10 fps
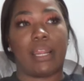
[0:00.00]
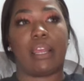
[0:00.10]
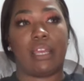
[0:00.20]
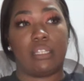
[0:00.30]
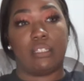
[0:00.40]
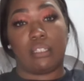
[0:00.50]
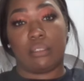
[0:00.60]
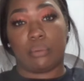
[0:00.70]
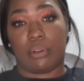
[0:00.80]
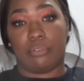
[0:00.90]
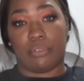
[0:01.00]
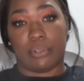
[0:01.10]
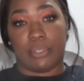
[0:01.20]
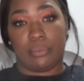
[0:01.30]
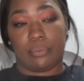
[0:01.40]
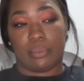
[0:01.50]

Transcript: I kind of took his word for it